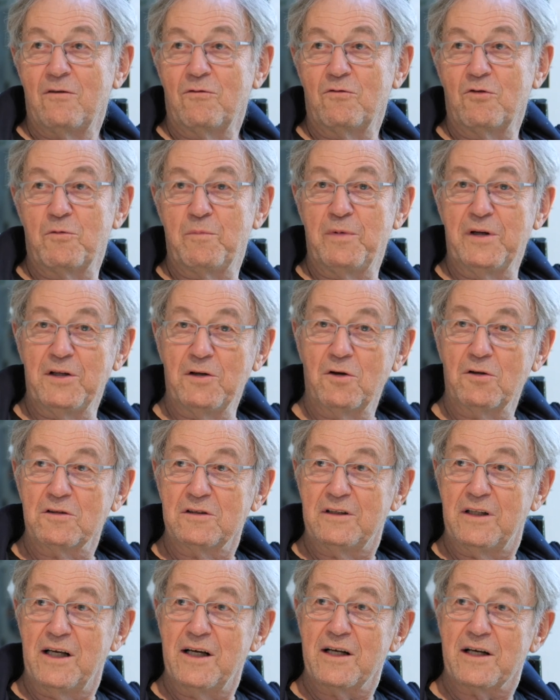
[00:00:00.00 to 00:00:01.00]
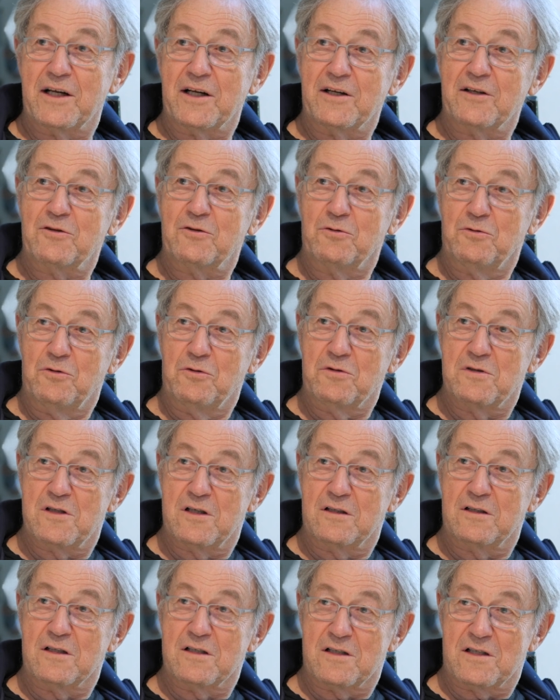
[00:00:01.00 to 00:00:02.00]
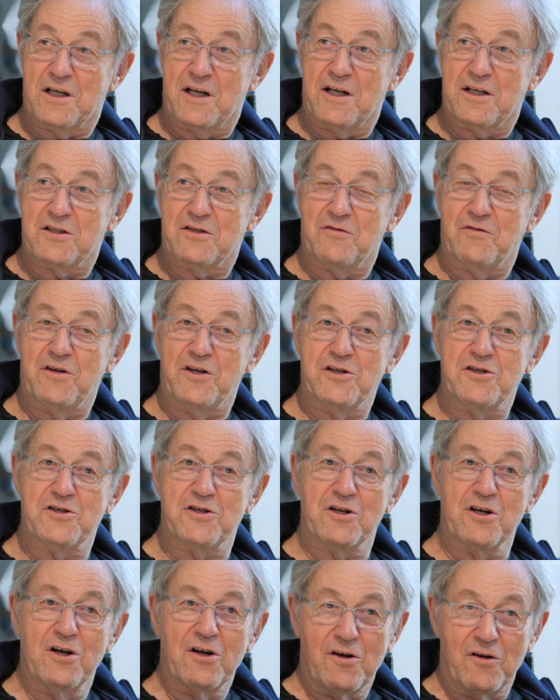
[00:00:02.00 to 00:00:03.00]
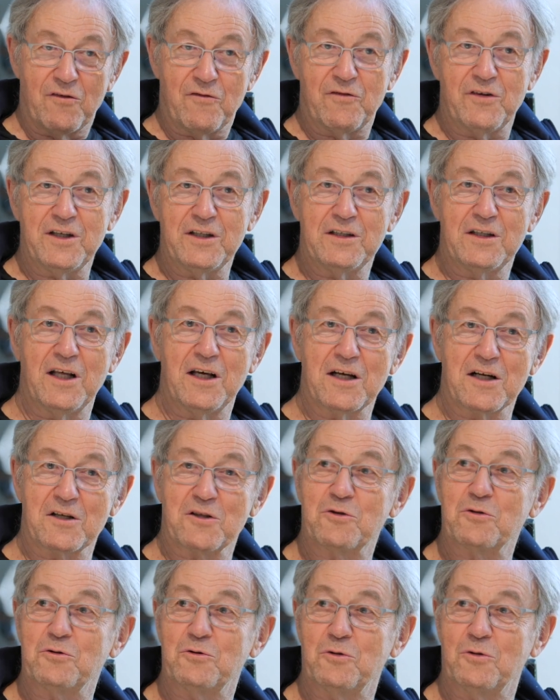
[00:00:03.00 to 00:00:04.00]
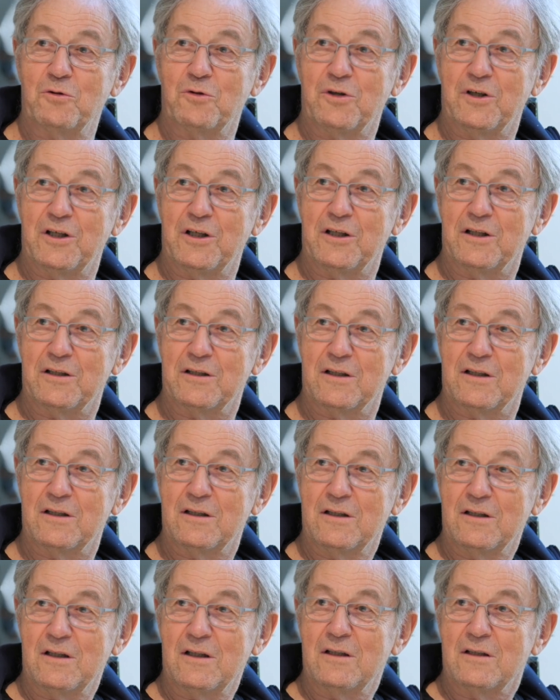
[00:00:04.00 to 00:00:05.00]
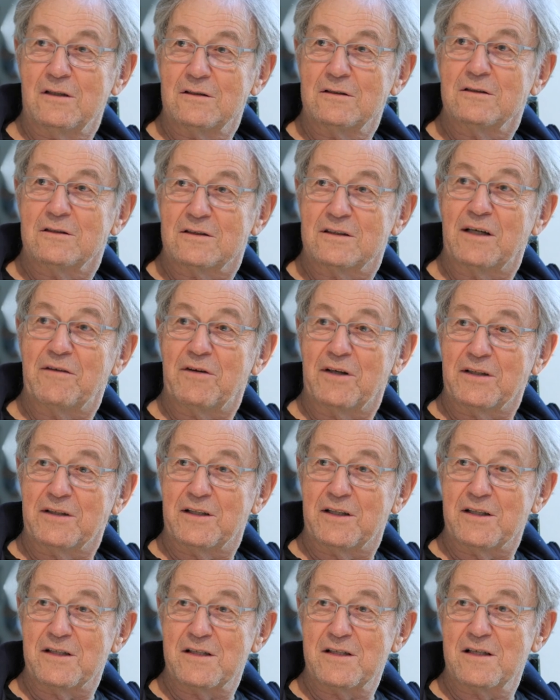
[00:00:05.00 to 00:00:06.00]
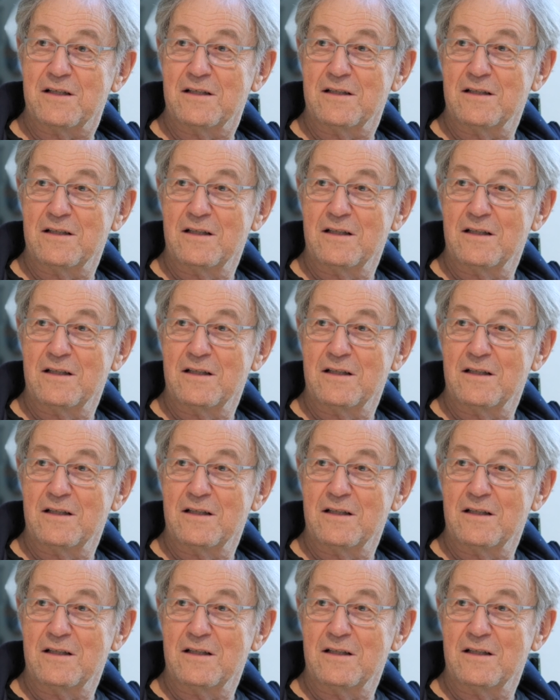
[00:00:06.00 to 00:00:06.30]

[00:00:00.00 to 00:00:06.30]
would be not daring to do certain things which we dare to do in 70s.